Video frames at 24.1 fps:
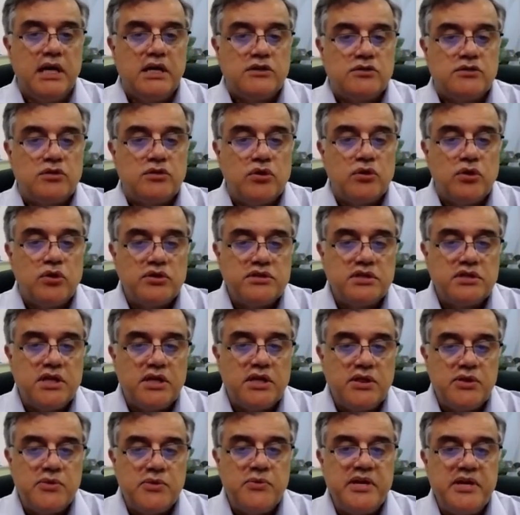So those are
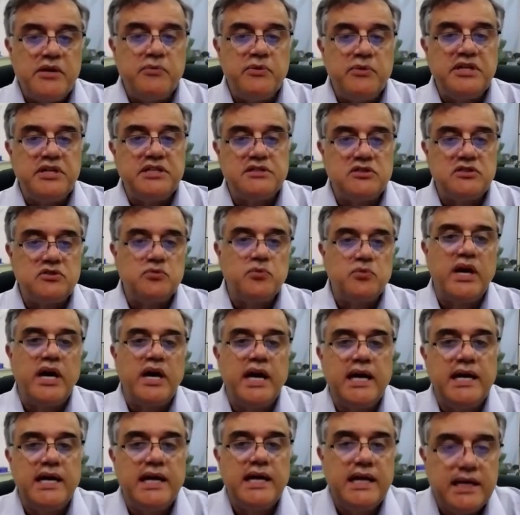the three reasons
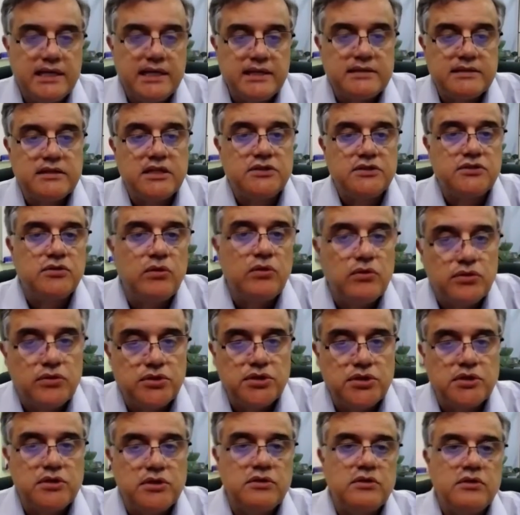why it is a
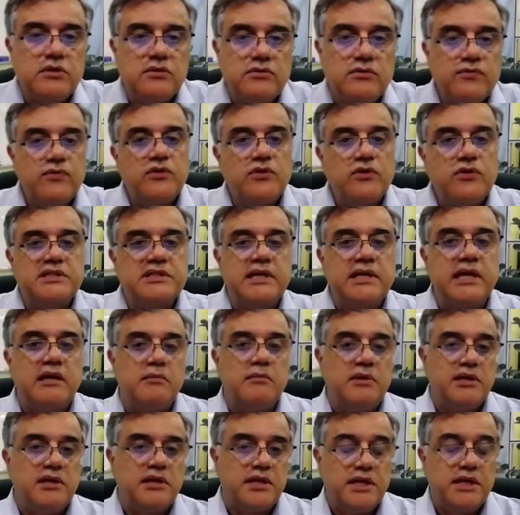solution for
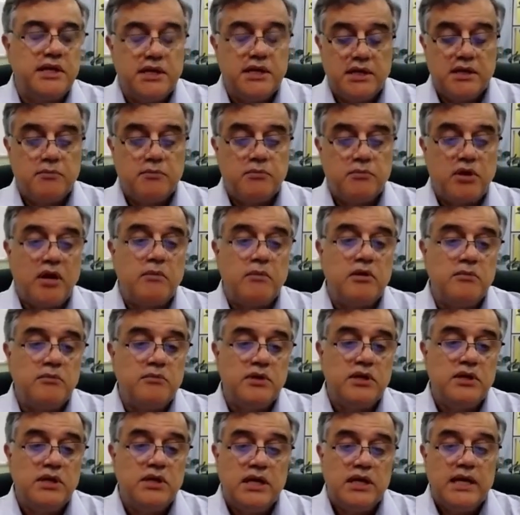scalability
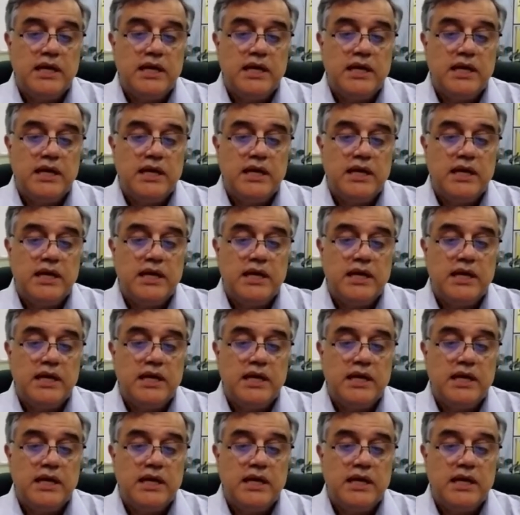problem.